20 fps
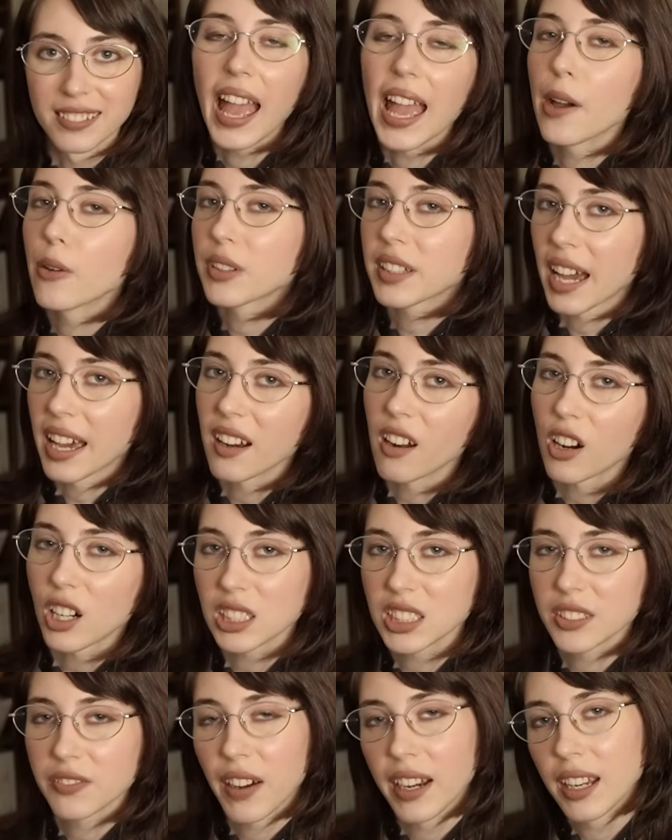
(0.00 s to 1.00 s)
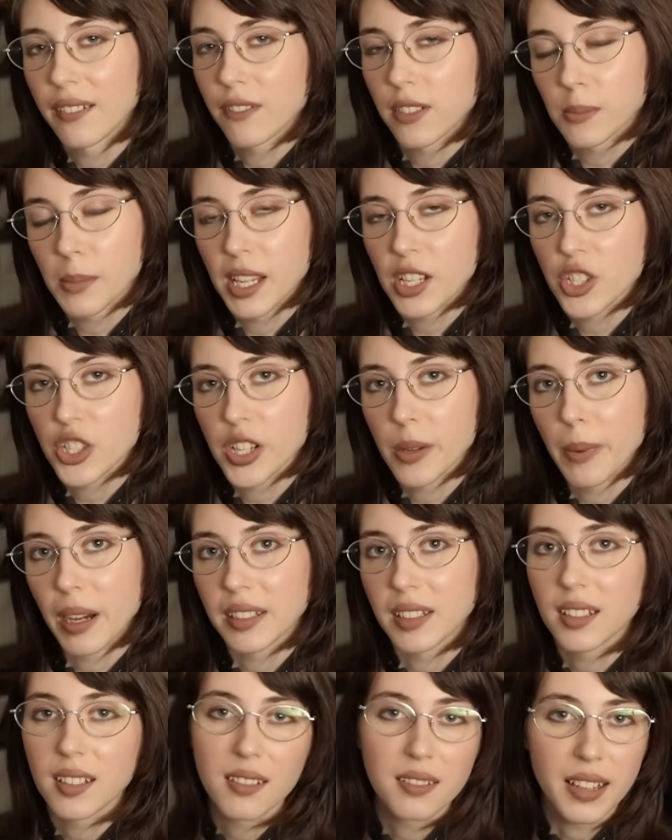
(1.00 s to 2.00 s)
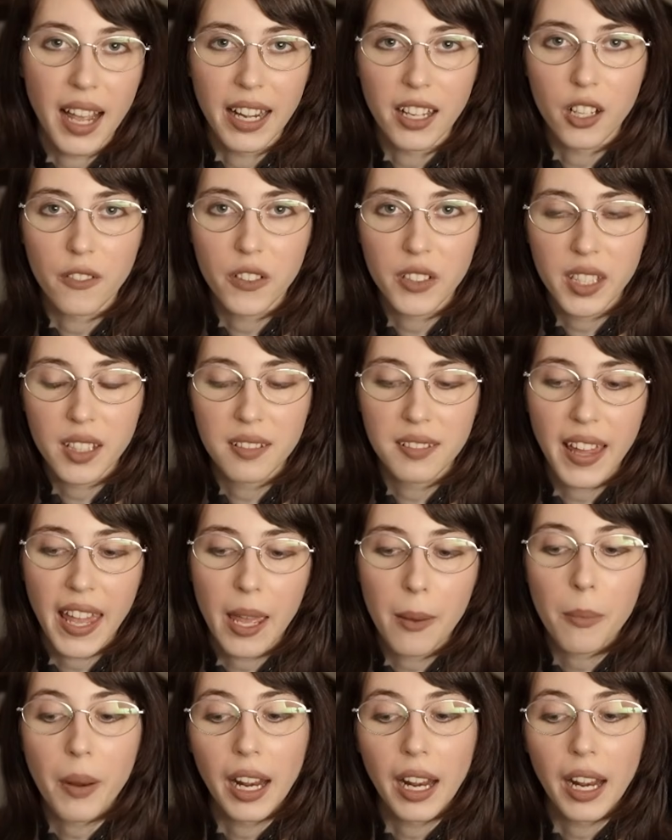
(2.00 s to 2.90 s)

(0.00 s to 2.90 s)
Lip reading: It was kind of hard to find information about the designer for this game,